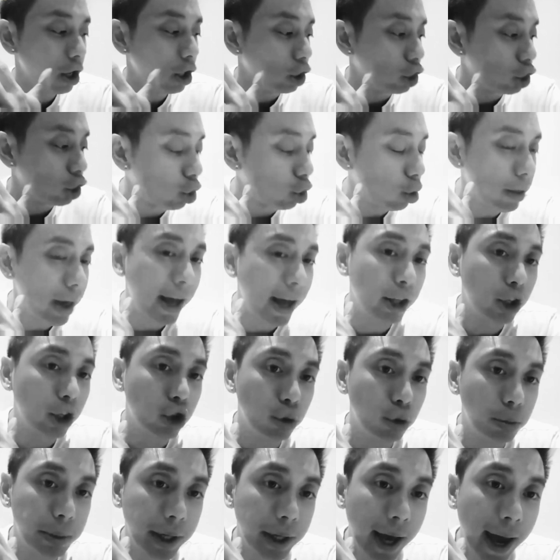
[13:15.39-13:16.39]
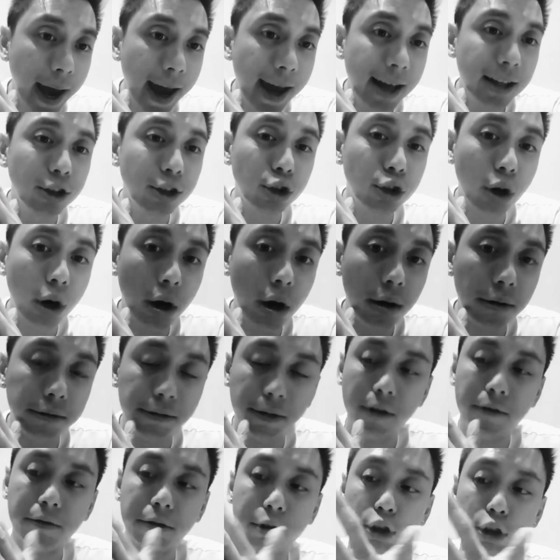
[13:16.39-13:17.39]
so that you'll be hands-off
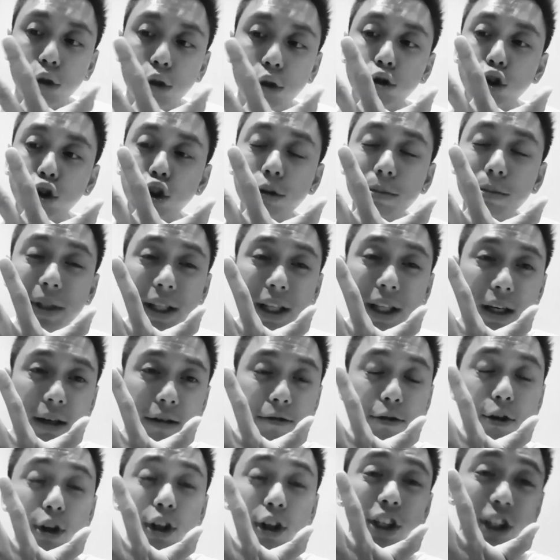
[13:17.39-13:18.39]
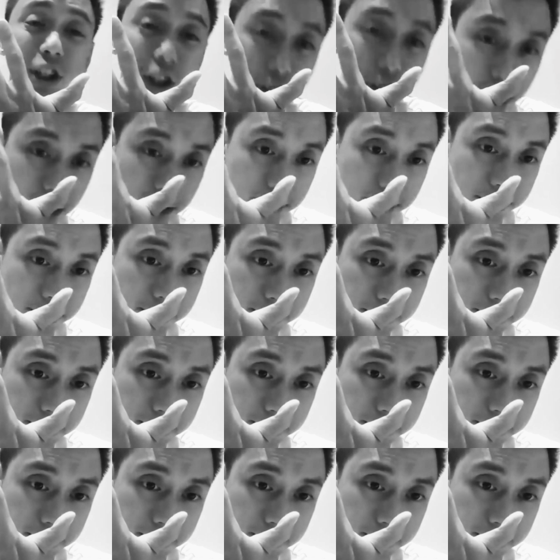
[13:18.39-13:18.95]
for social media for the year.